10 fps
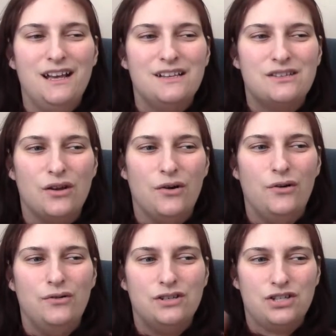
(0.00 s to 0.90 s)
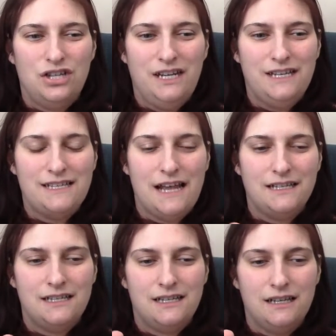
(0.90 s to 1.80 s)
So she
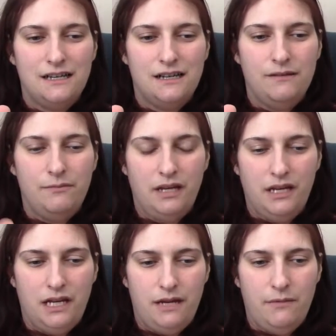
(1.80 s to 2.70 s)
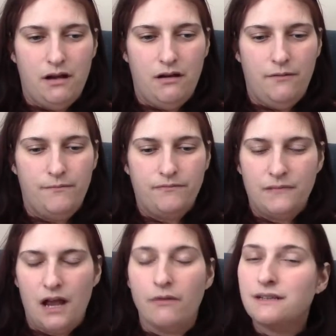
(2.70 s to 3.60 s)
sent me an email,
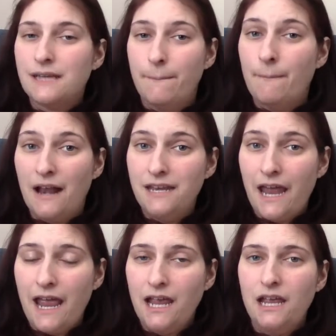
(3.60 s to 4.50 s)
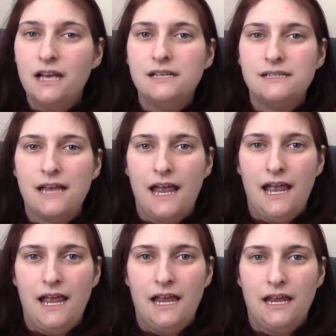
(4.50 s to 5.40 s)
I want to say Monday,
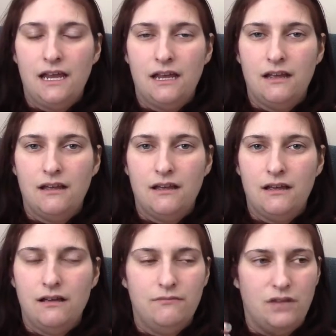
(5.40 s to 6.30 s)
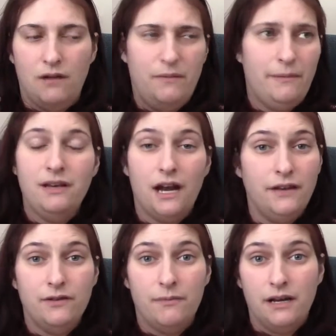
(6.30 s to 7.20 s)
saying, maybe not
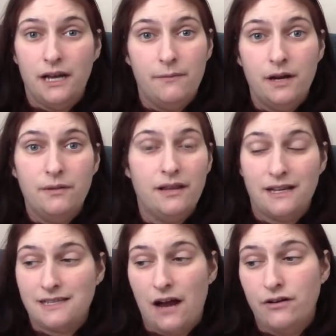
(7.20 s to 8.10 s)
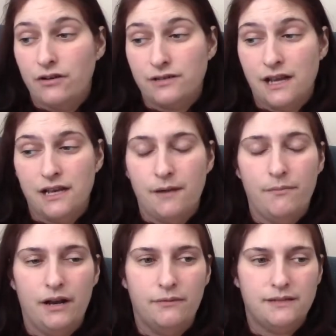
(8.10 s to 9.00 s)
even Monday, it might have been like Saturday or Sunday,
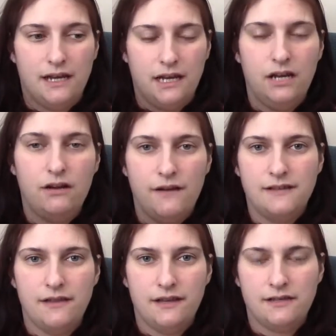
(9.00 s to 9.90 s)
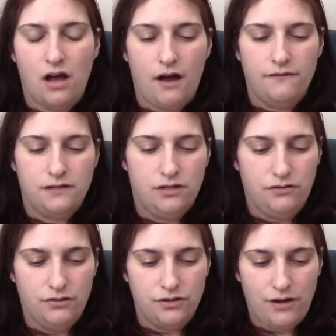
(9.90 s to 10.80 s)
but it was like, here, I've sent this off
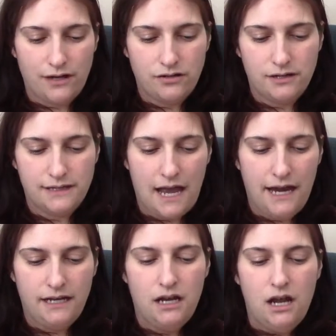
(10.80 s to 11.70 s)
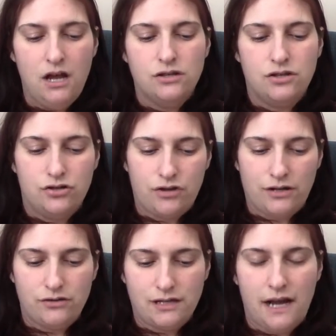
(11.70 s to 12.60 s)
to the director to sign. So the
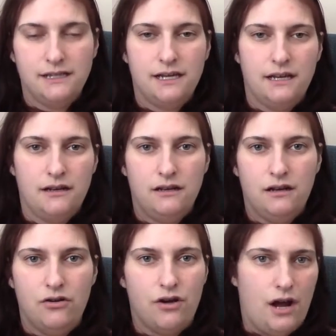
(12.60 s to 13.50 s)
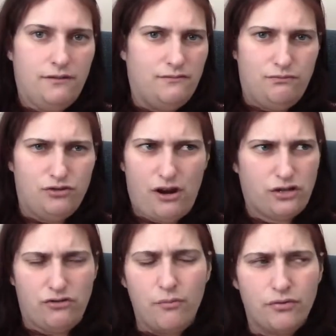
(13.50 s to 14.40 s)
director signs it, or a
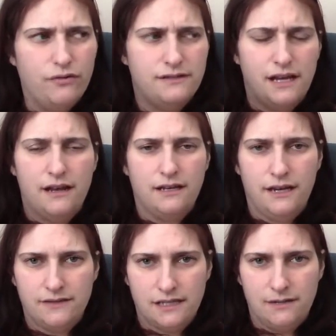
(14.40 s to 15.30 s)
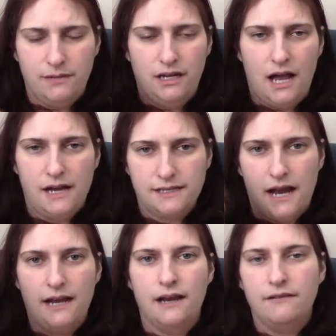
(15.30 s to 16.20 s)
director approves it, gives it to me, I
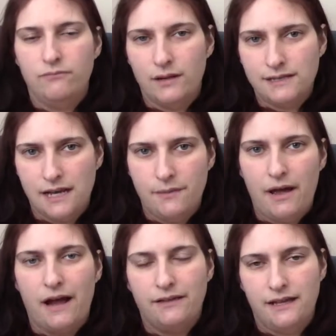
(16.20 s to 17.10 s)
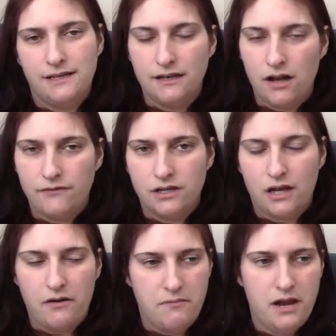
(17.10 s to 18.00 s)
sign it, send it back, they send it off to the
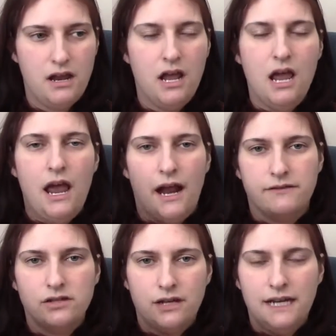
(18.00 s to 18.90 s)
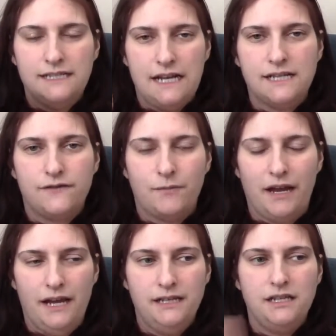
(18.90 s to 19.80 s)
government. And I was looking at dates for
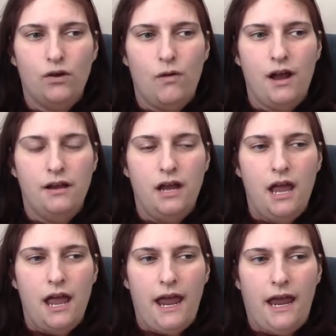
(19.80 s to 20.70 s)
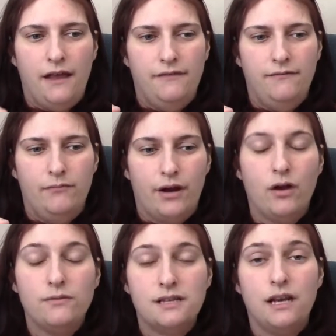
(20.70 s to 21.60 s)
my India one, and my
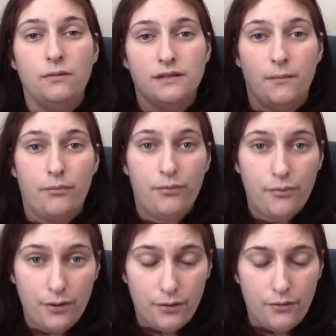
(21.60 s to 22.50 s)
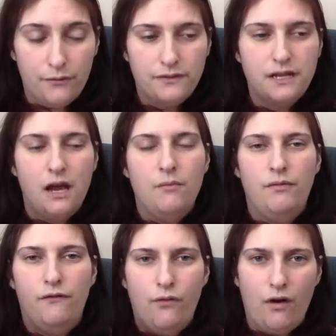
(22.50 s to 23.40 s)
home study was approved
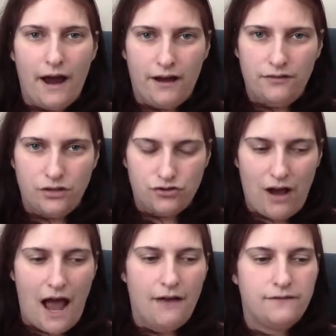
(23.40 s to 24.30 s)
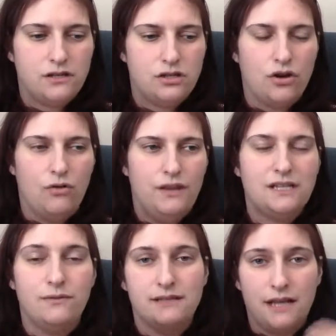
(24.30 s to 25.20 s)
before I got the draft. So
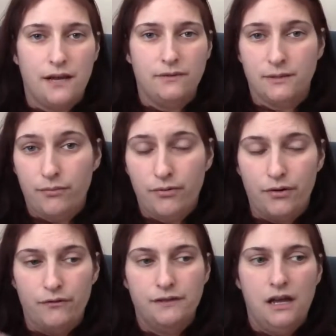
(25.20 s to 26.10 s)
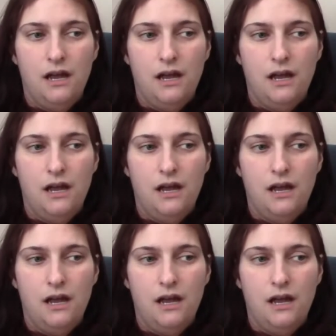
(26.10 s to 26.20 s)
this one said it was approved.